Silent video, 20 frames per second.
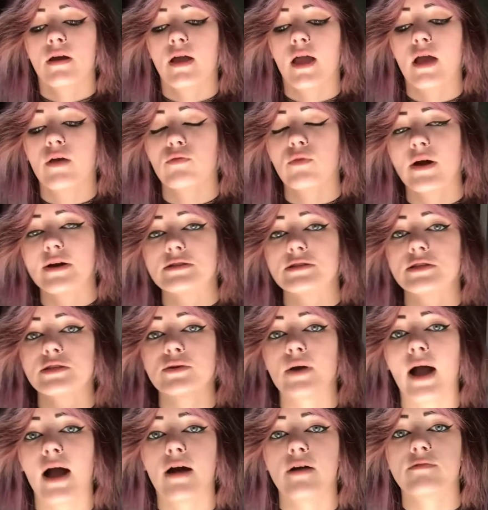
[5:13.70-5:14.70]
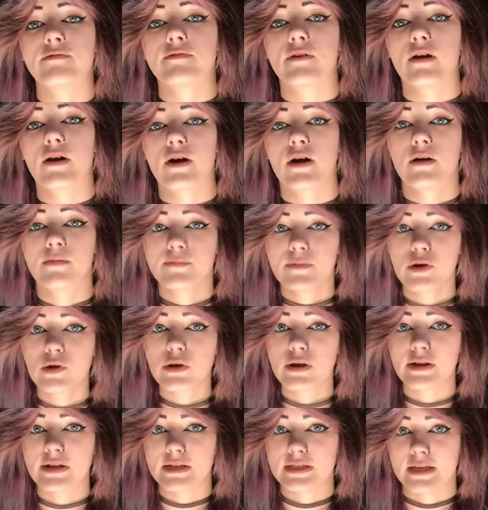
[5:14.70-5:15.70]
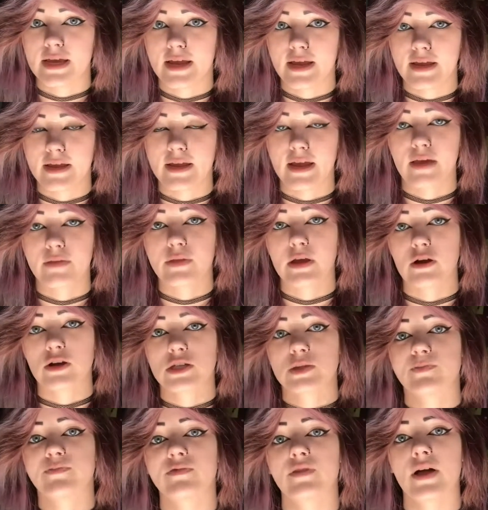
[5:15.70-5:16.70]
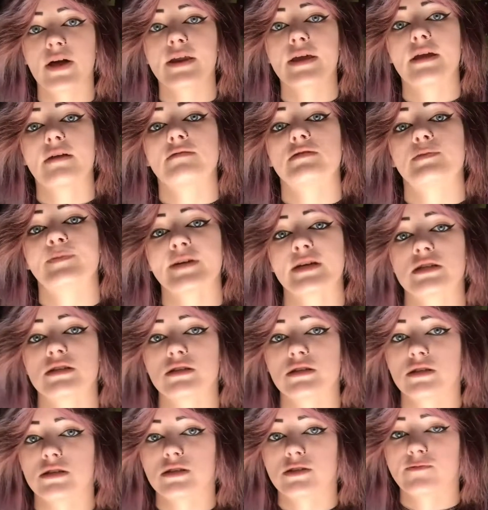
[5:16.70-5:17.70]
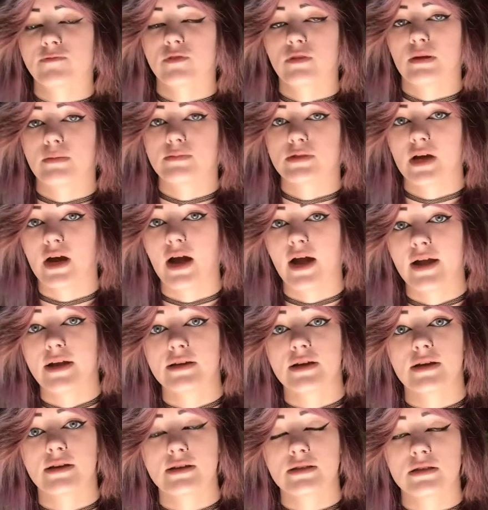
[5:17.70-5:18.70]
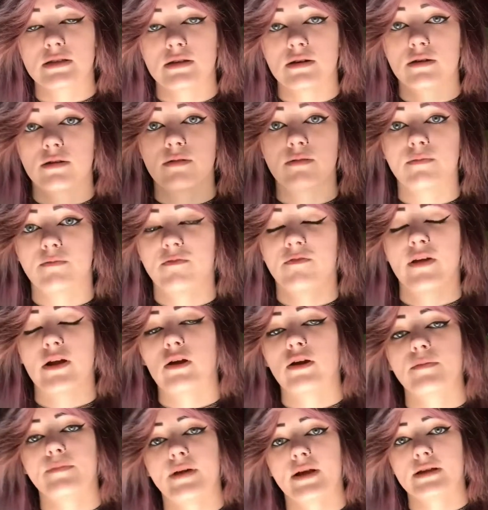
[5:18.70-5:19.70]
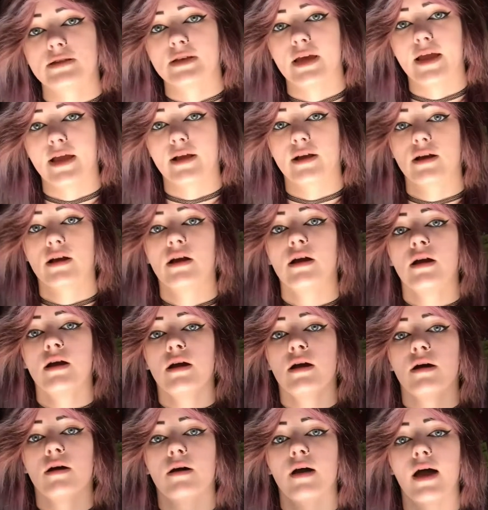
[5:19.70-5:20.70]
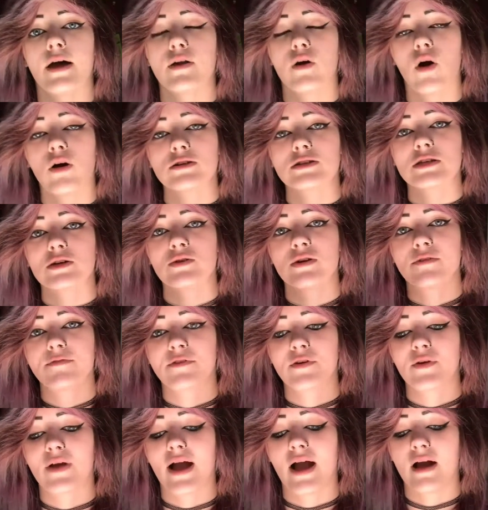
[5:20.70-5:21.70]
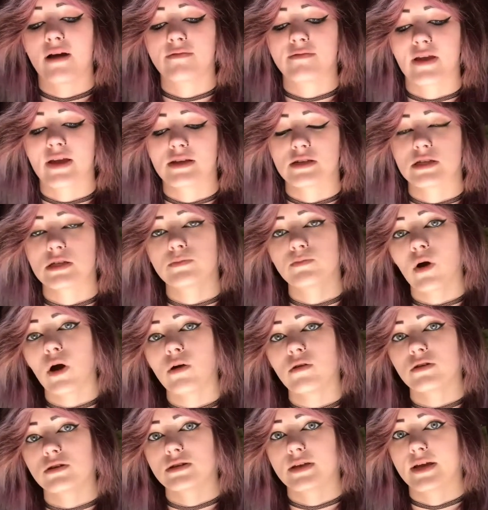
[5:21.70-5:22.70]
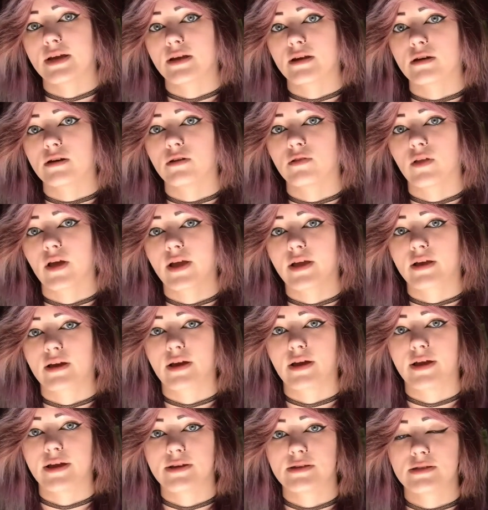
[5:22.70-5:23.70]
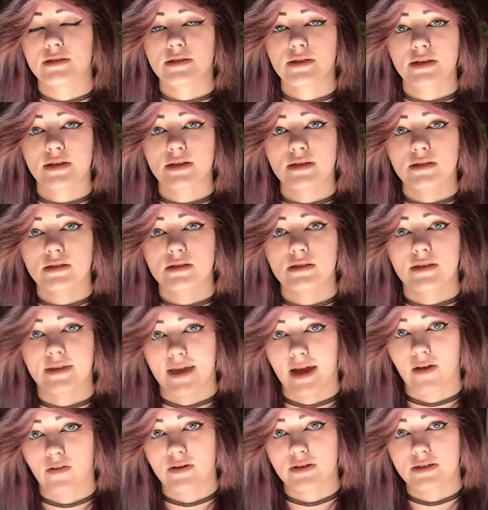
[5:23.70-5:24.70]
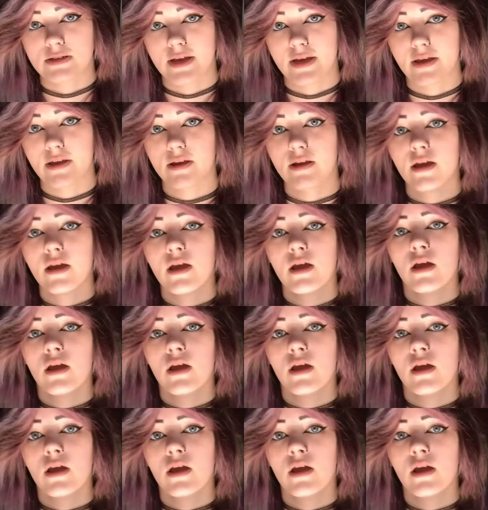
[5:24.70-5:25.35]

unless you have a community tank and there's plenty of spaces for them to hide and it's a very big tank. And also if you have a smaller tank, like a 6-gallon tank,